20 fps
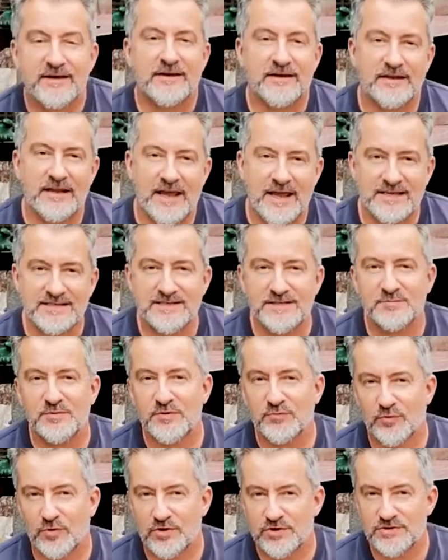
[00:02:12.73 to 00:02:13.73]
it has to
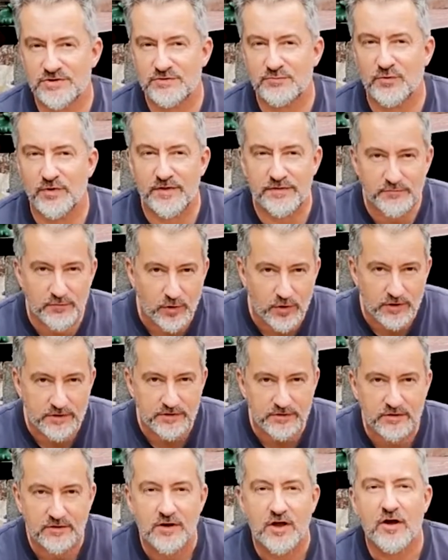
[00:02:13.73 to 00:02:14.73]
be washed with
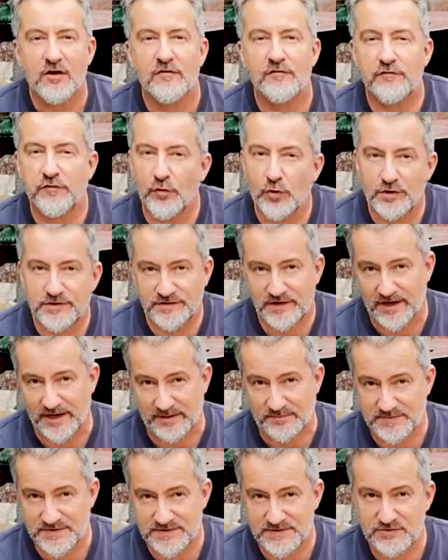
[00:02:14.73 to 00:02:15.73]
water 4
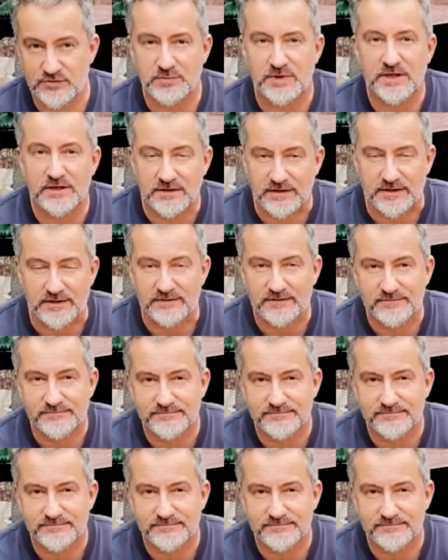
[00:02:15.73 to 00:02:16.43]
times to be clean.